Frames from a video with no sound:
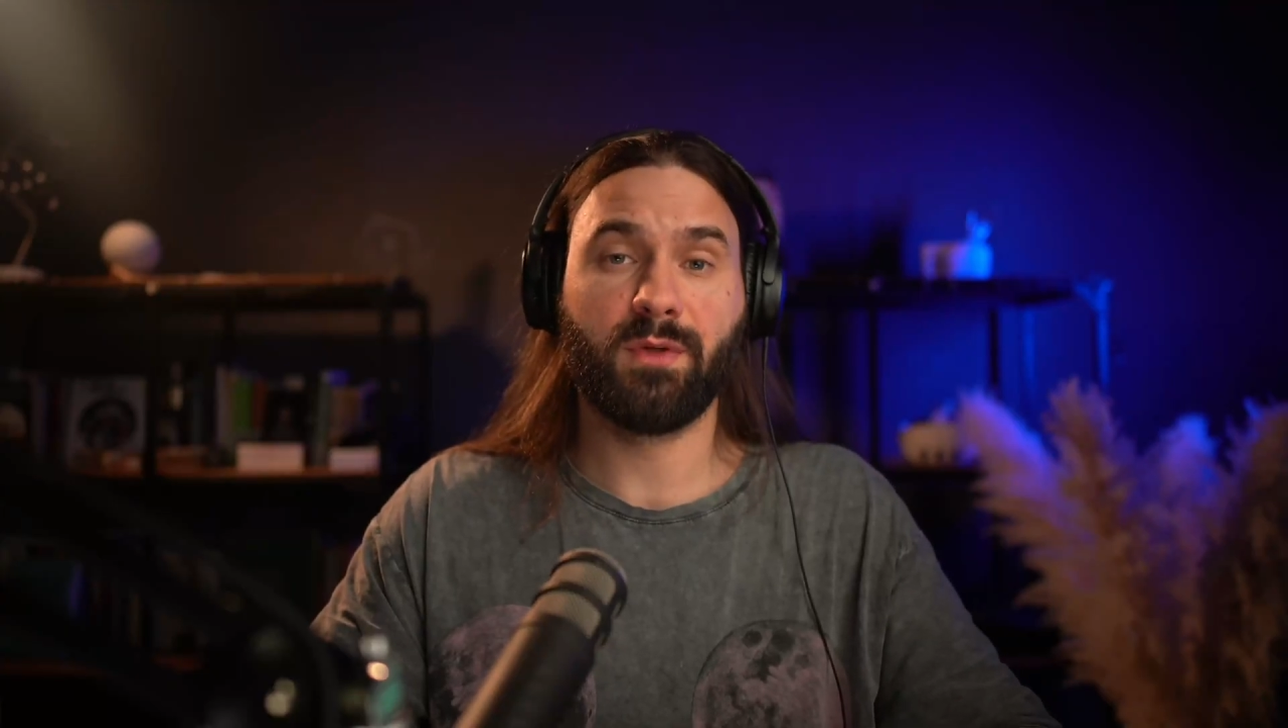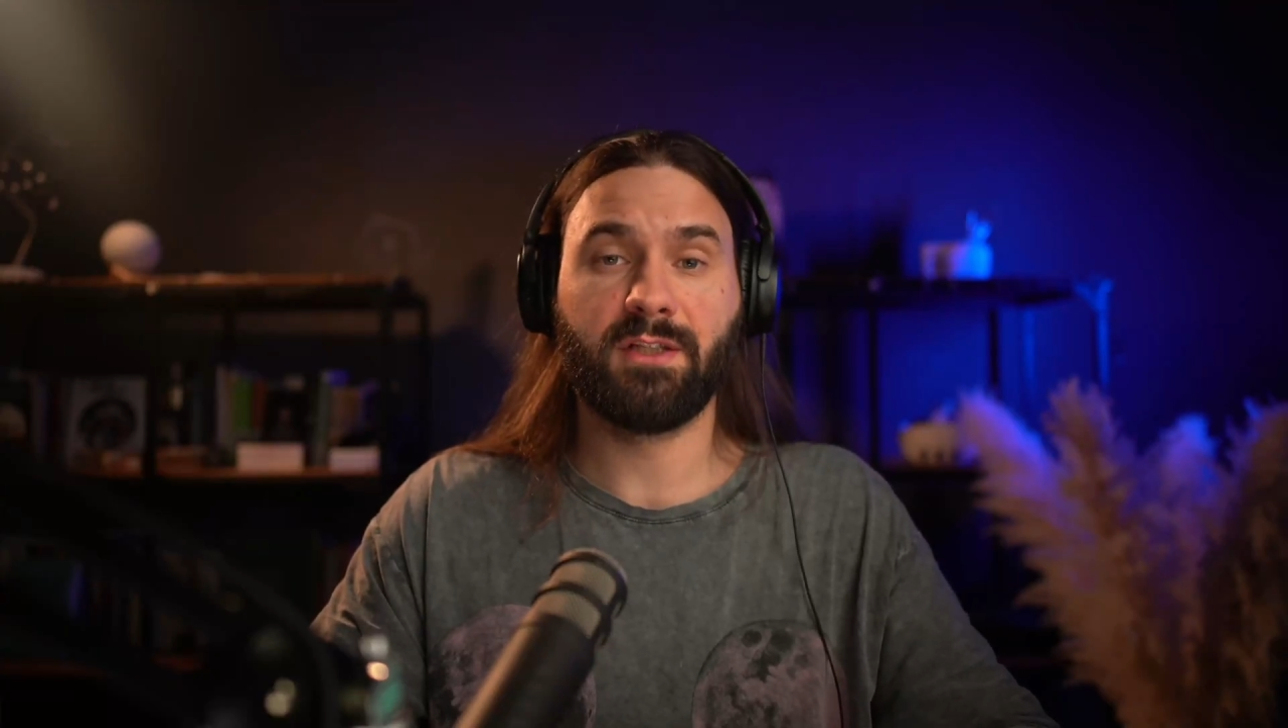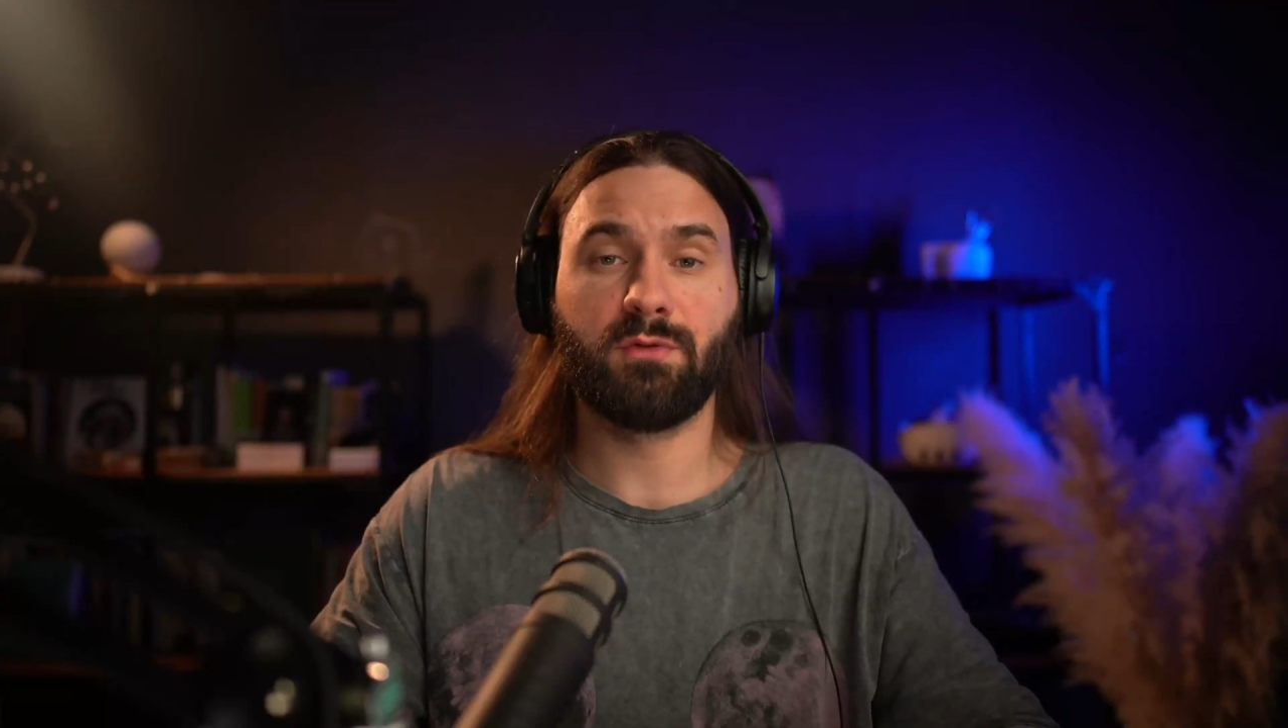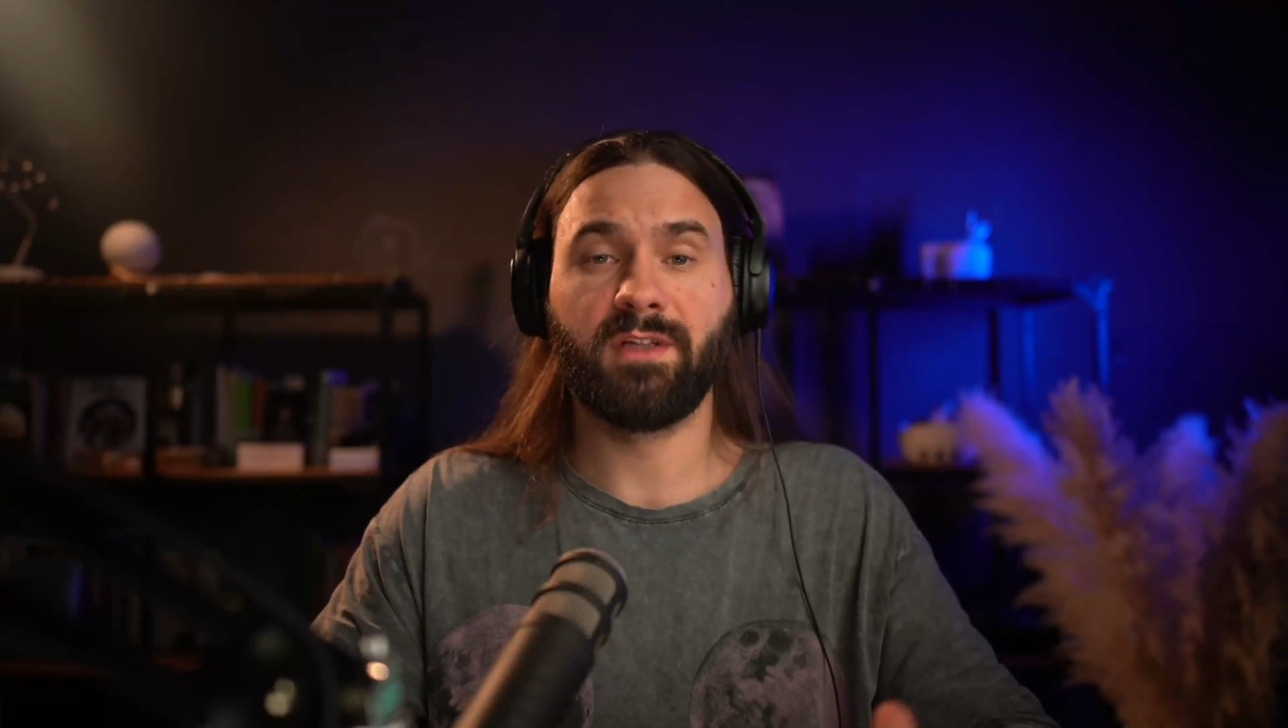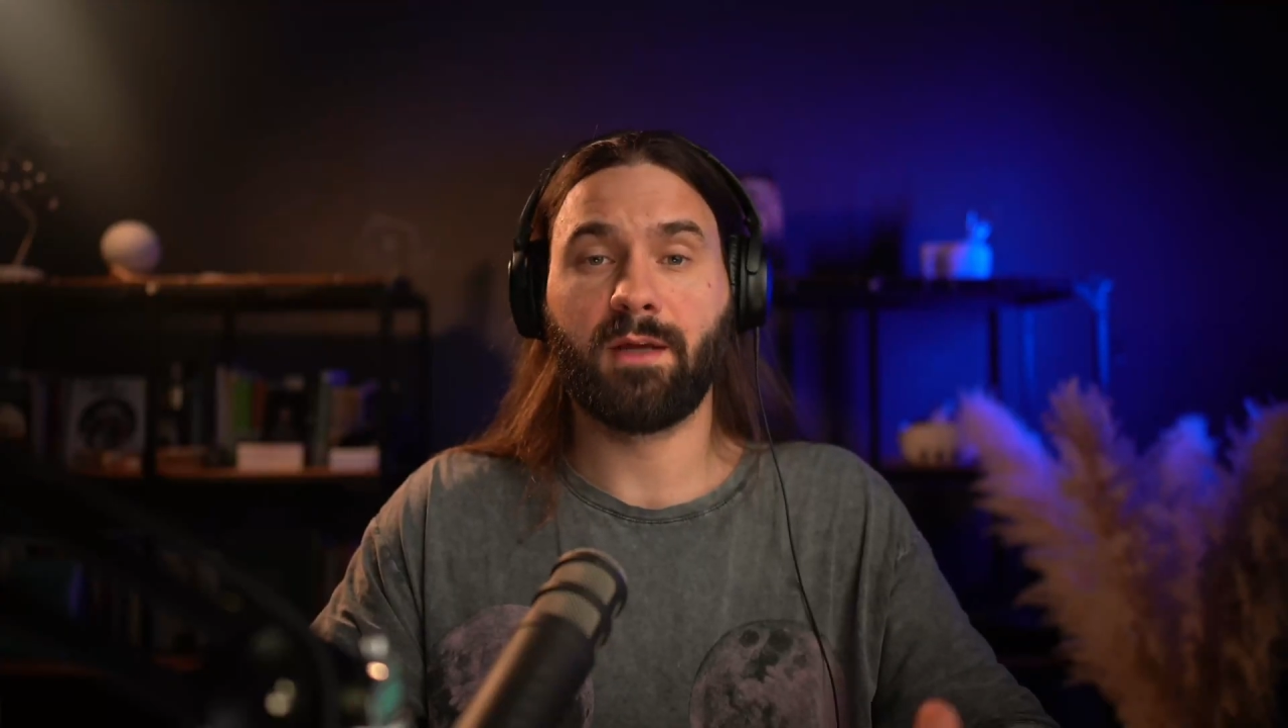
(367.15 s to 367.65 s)
we
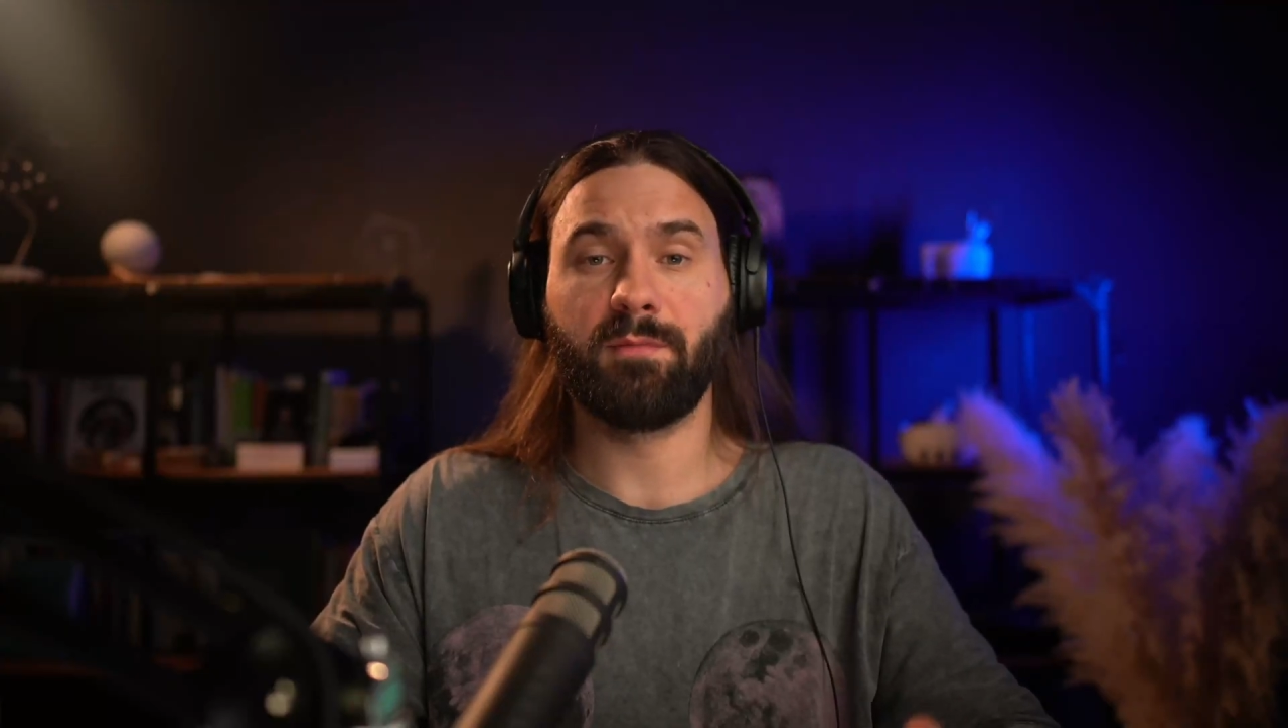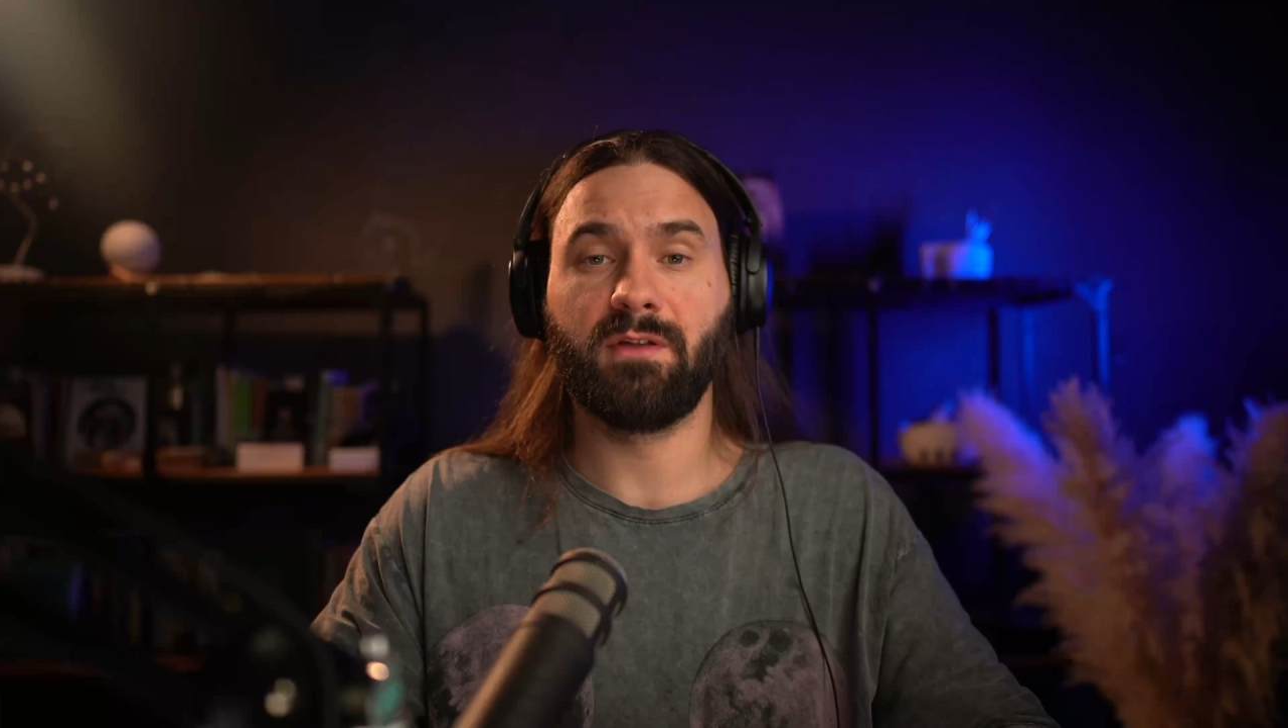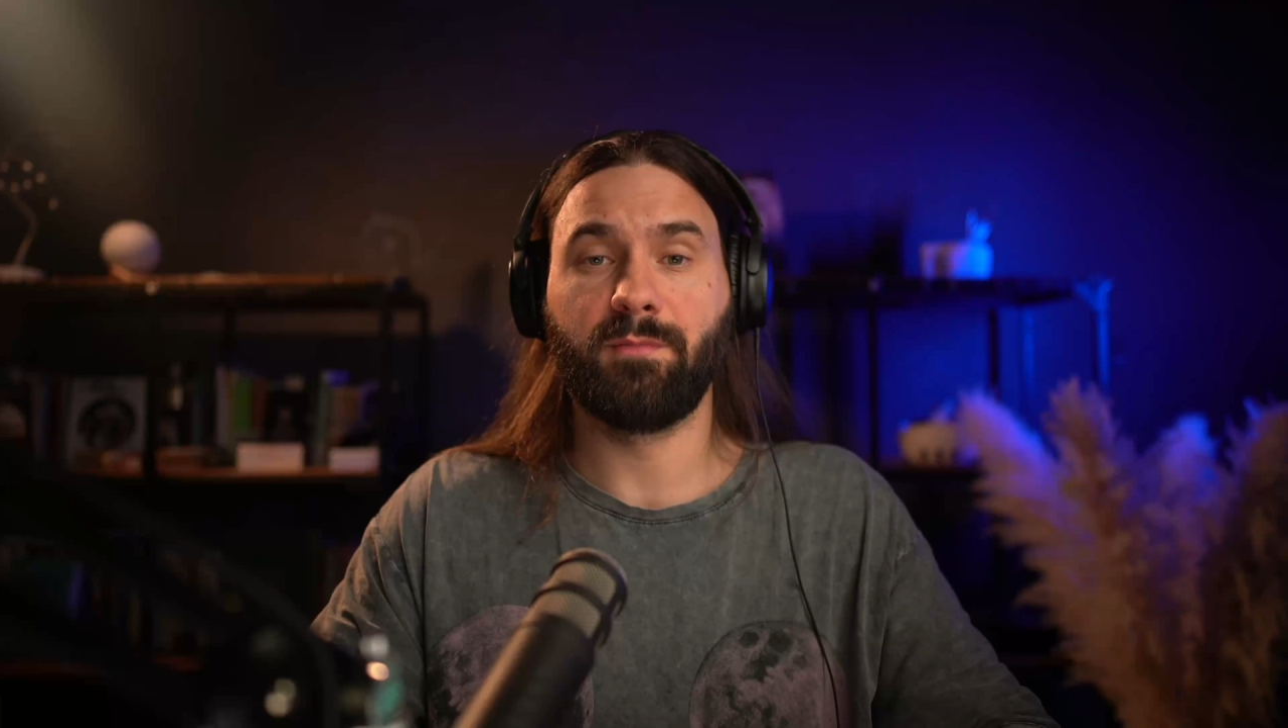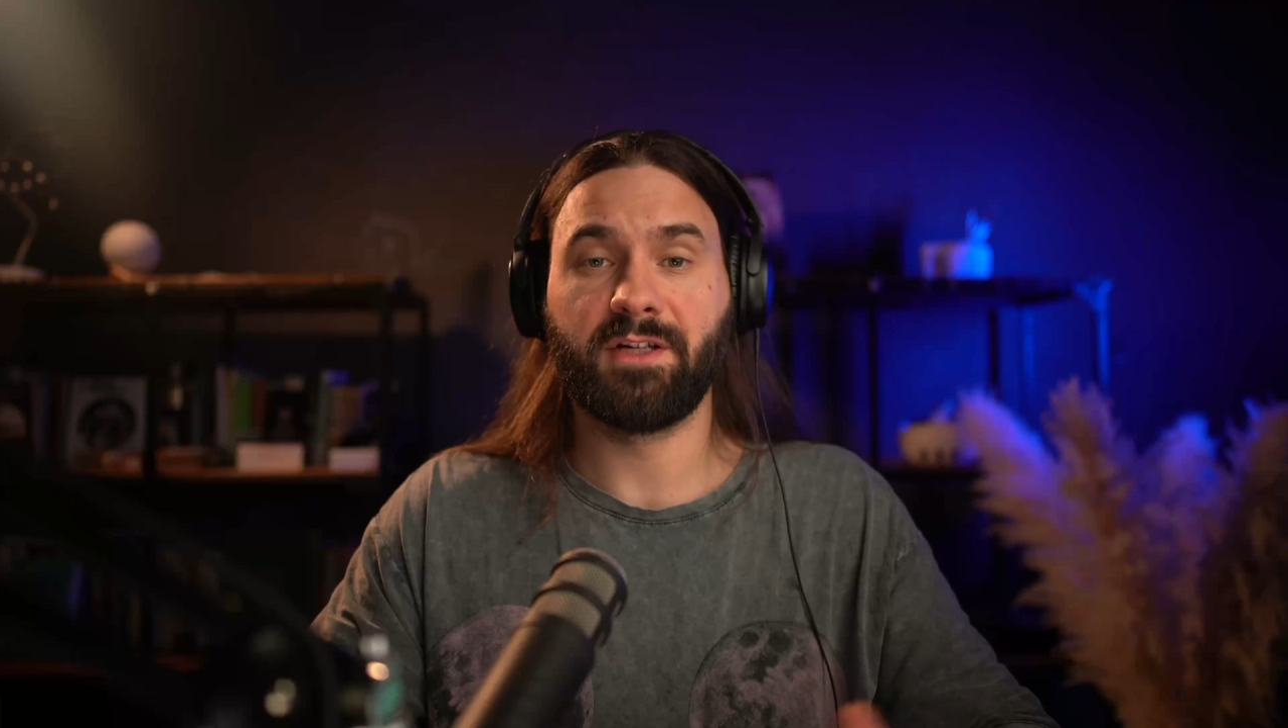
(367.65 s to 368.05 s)
need to enable a